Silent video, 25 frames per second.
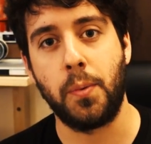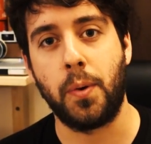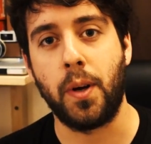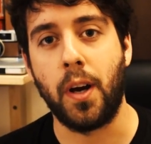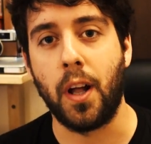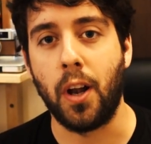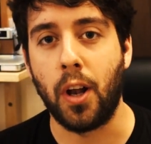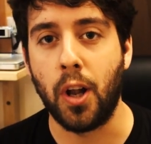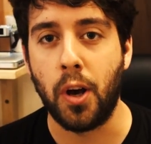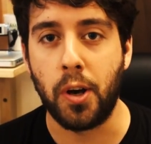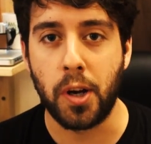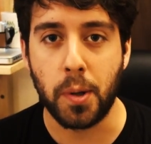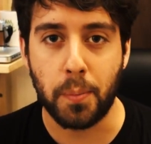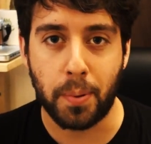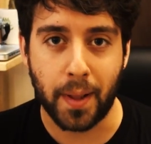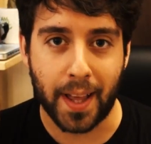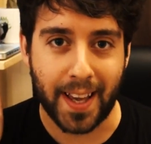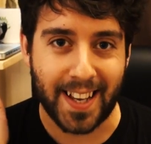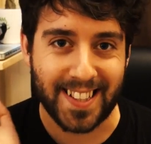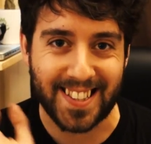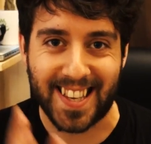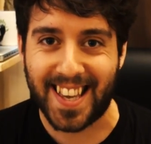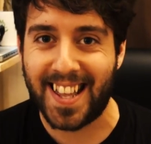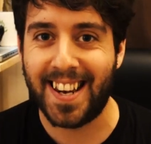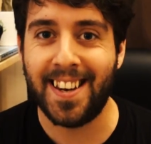We've got a load of
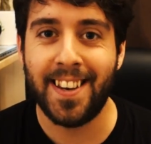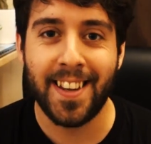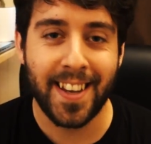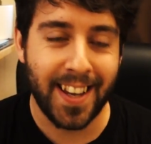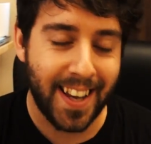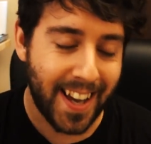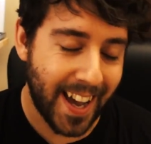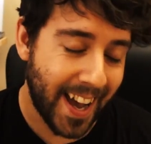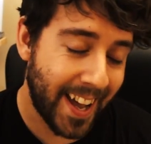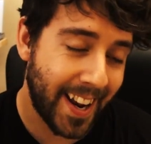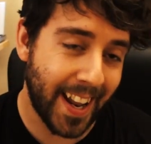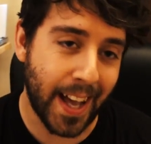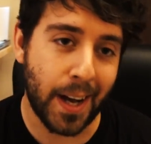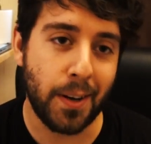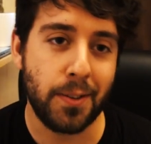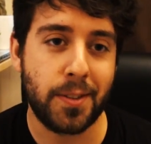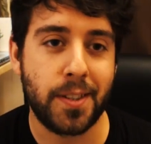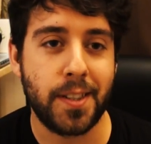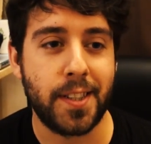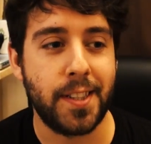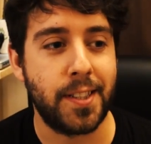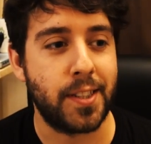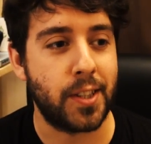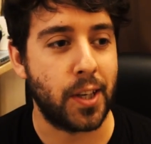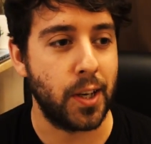players in and out to
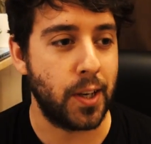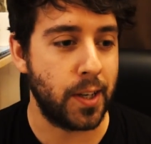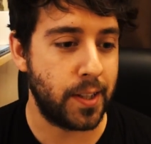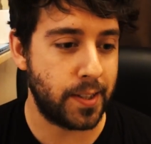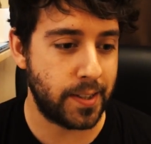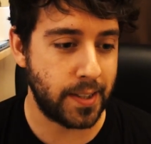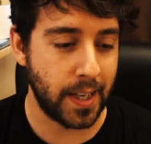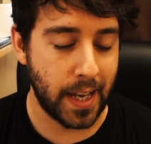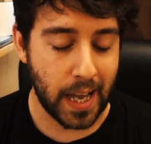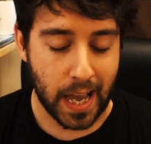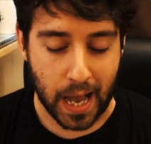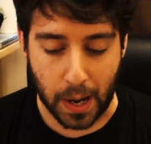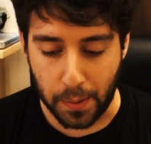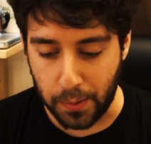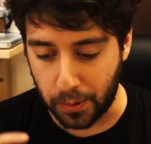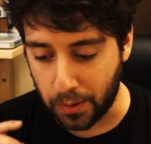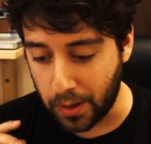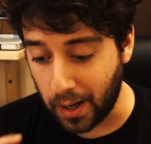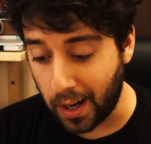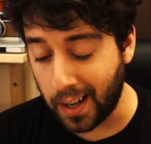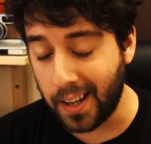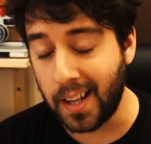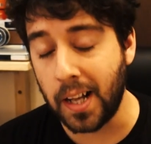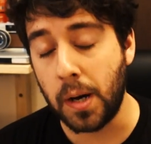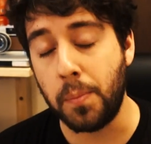discuss, and we've
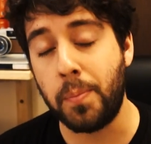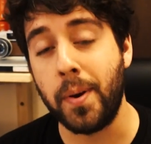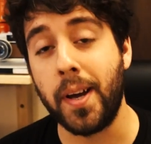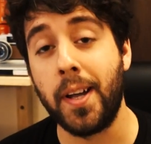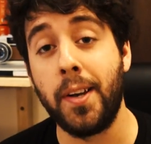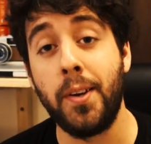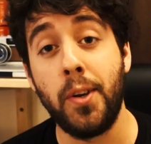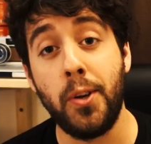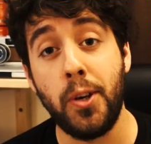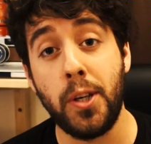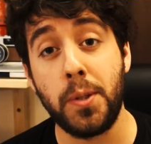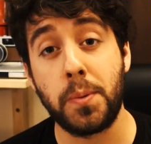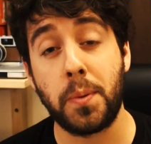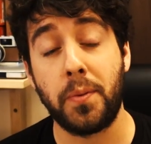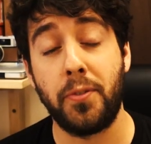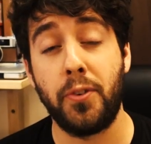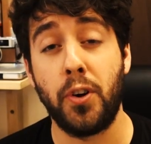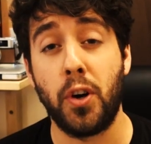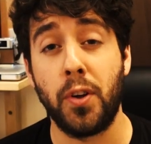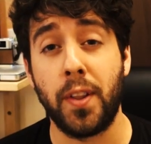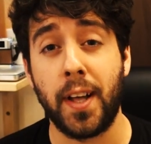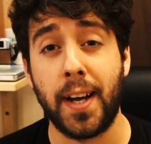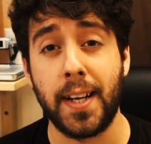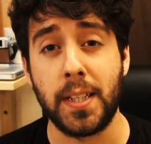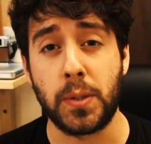got a little bit of news
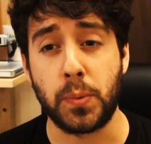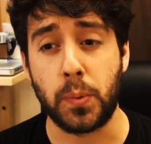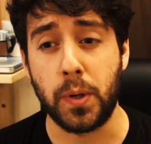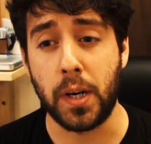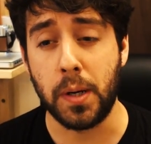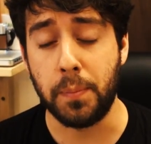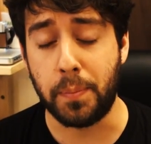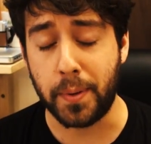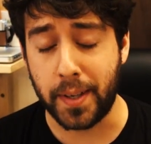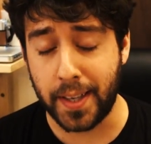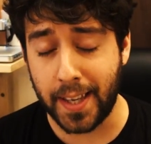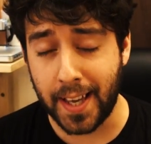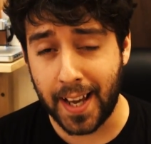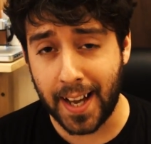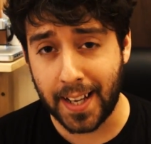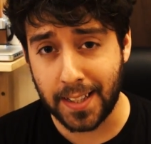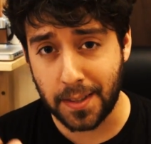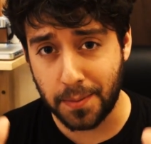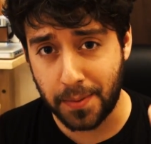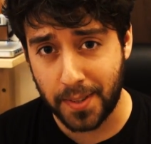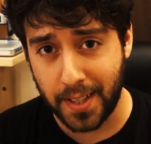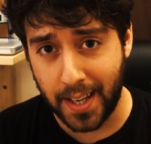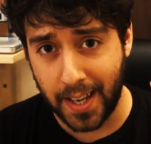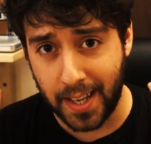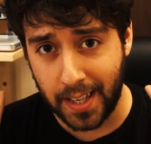before that as well. But yeah, as
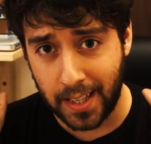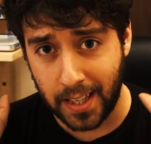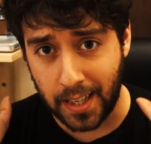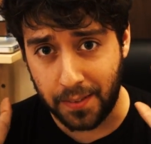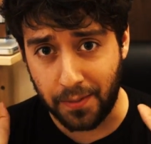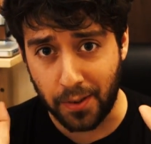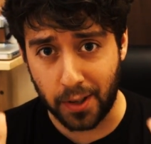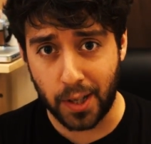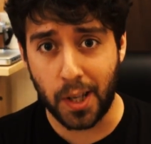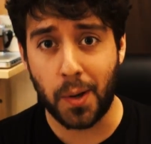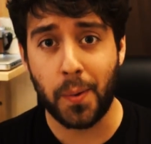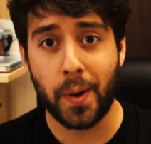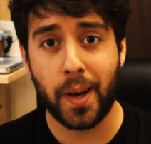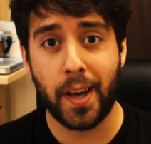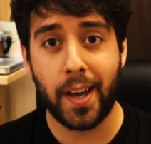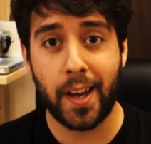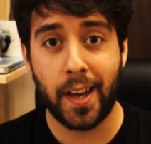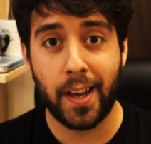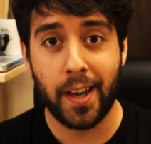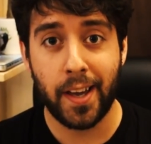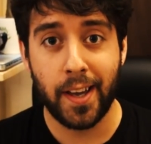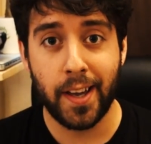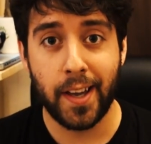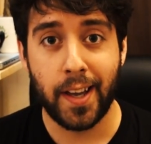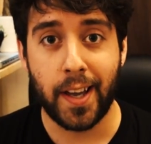I'm saying, if you're new
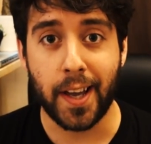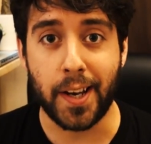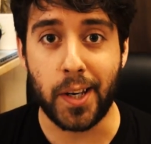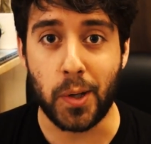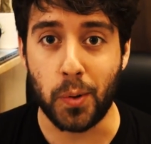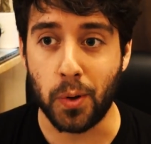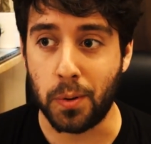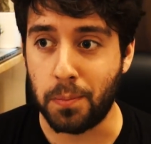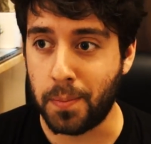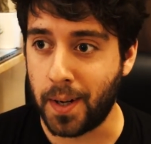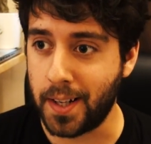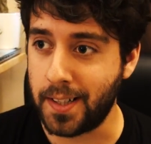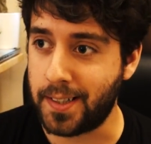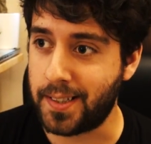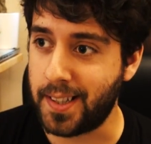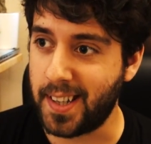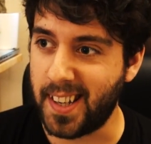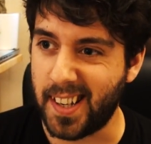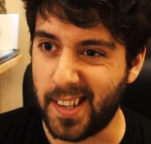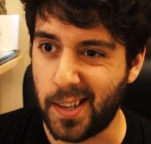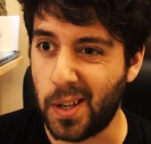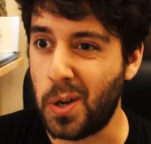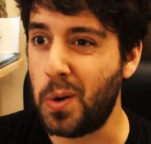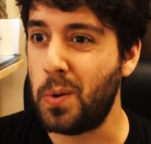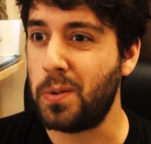here and you want Man
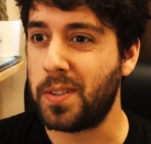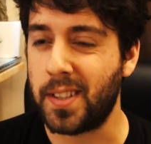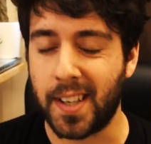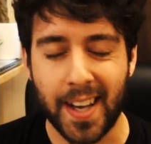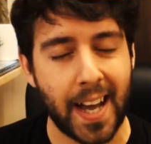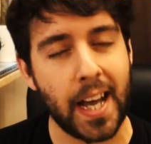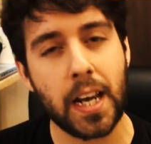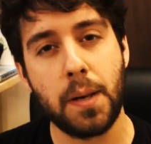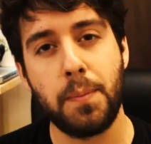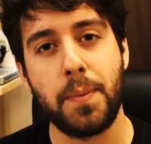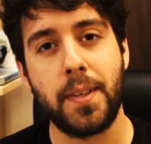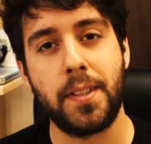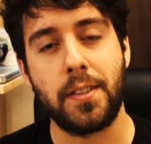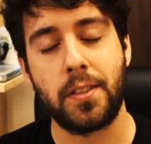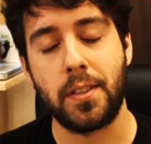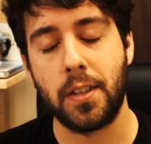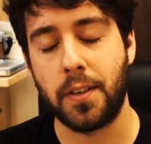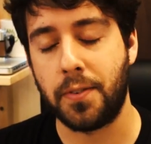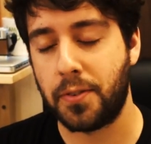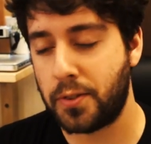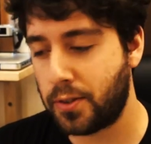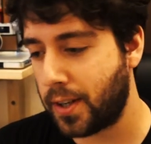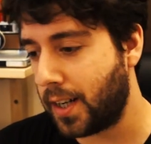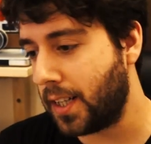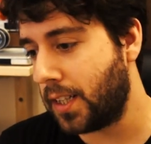City news, academy
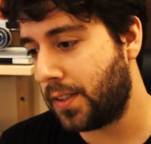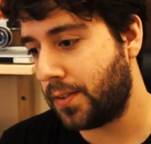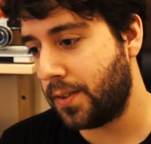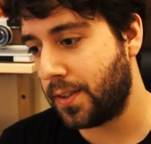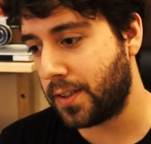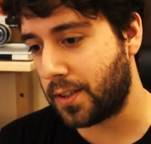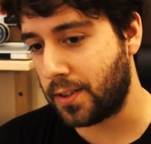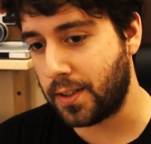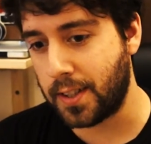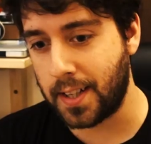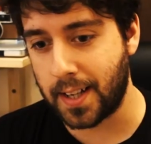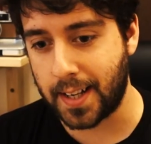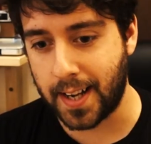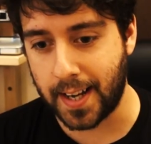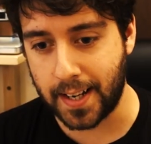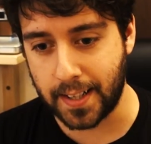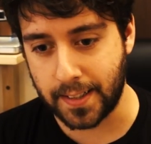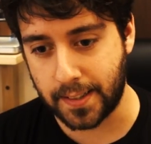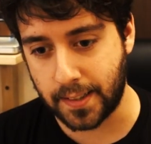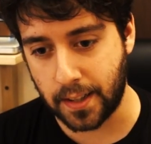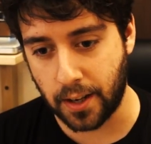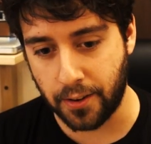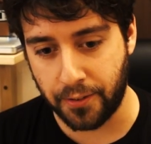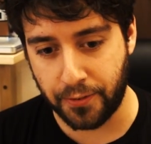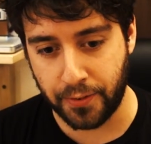stuff, transfers and all that kind of
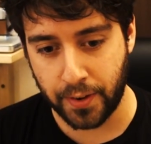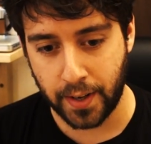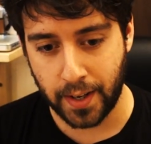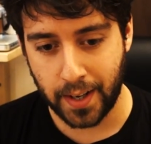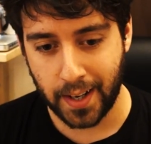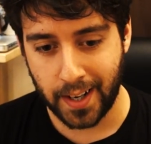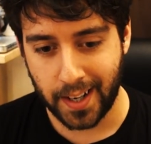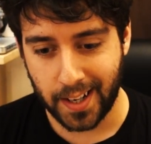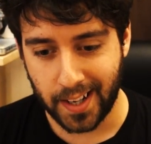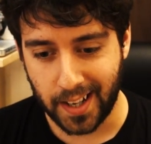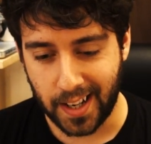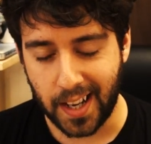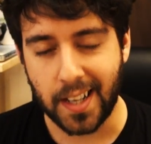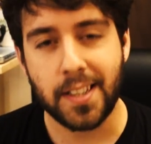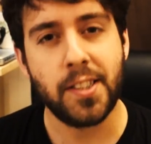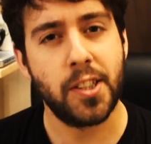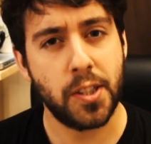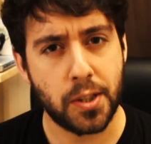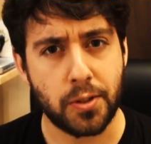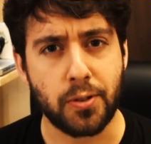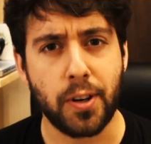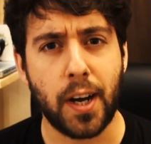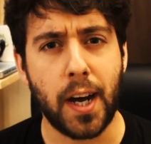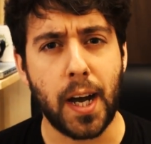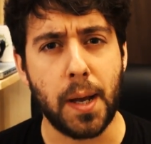stuff,
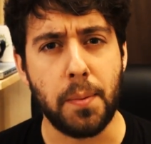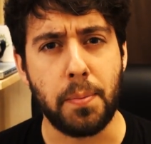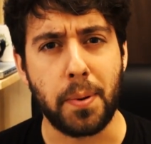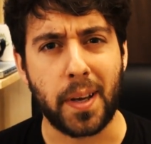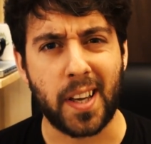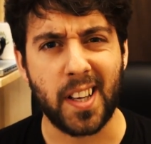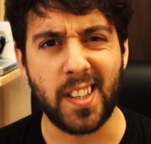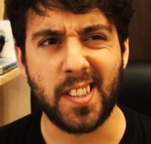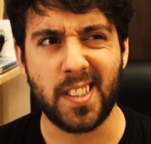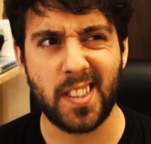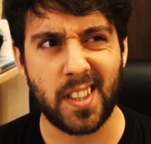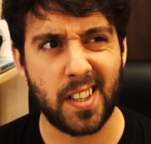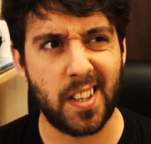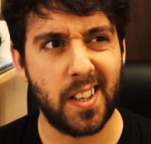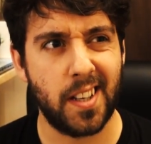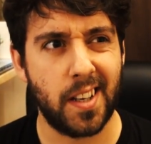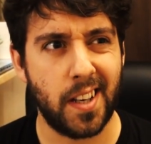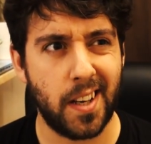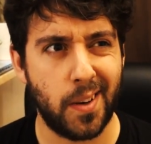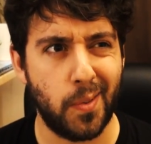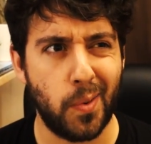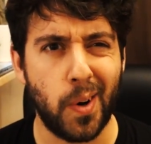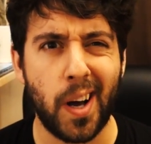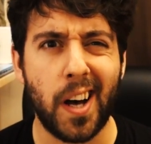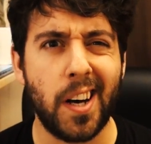subscribe, because
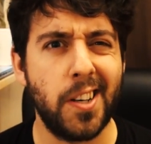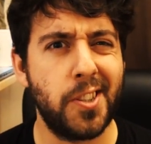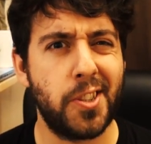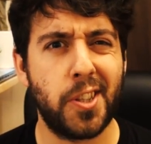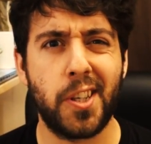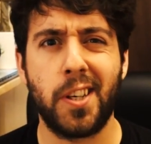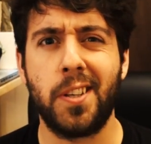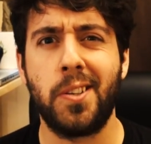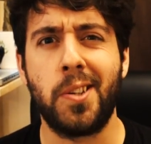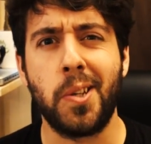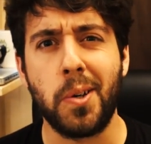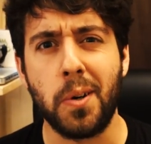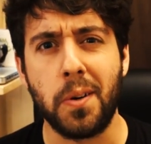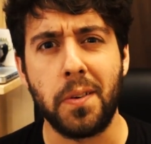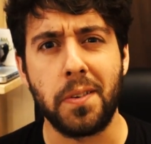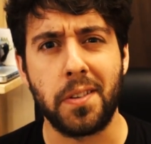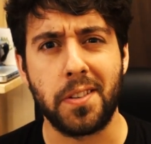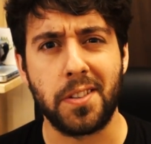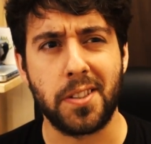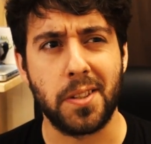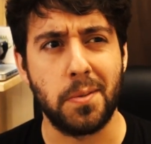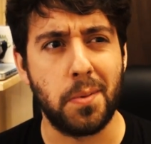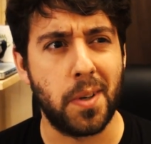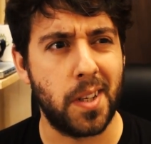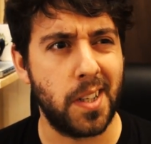what else are you going to do over the
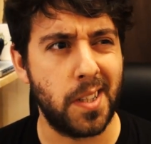summer?